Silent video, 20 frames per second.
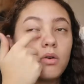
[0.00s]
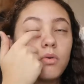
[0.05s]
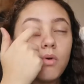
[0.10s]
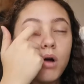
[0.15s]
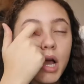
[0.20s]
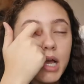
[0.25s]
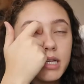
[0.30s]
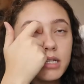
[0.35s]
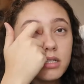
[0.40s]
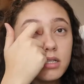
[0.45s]

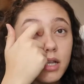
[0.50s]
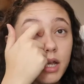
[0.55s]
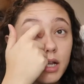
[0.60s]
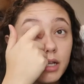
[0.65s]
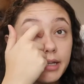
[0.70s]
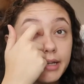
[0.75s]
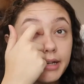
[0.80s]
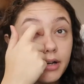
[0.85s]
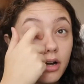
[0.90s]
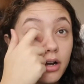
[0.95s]
Why is that
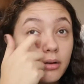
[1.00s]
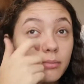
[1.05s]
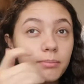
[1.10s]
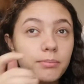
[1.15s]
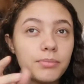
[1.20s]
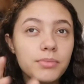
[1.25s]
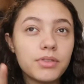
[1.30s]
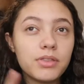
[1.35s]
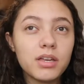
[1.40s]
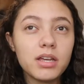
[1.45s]
like our
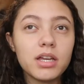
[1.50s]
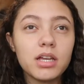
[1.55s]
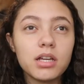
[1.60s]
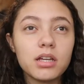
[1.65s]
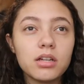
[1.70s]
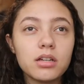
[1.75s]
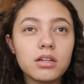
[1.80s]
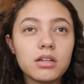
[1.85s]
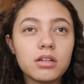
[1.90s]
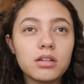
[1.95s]

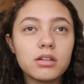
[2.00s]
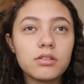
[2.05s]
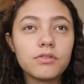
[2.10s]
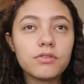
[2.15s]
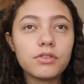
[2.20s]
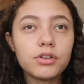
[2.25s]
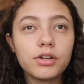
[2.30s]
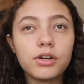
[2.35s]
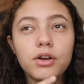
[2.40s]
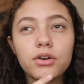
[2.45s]
thing
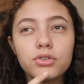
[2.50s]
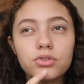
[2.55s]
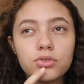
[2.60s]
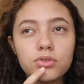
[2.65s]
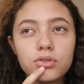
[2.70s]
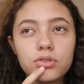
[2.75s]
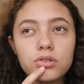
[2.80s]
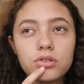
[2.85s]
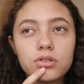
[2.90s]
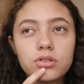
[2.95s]
for
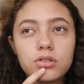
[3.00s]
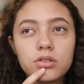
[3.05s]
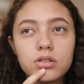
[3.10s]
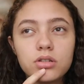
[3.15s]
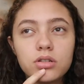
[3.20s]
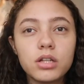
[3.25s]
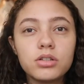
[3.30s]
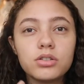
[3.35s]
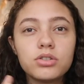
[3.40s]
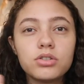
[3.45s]
ghosts?
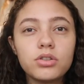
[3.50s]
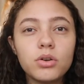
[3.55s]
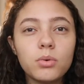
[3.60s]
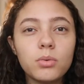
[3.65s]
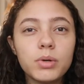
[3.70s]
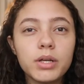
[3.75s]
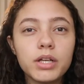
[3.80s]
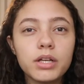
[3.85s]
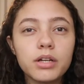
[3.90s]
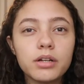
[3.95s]
That's so
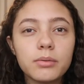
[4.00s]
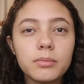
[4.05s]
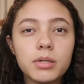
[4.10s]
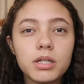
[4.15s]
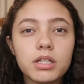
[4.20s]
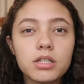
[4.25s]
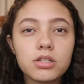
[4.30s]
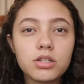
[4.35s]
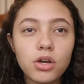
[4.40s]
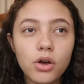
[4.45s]
weird
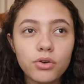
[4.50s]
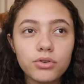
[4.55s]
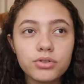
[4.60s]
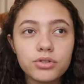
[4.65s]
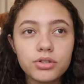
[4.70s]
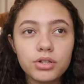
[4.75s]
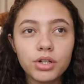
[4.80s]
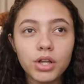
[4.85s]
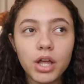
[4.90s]
because ghosts are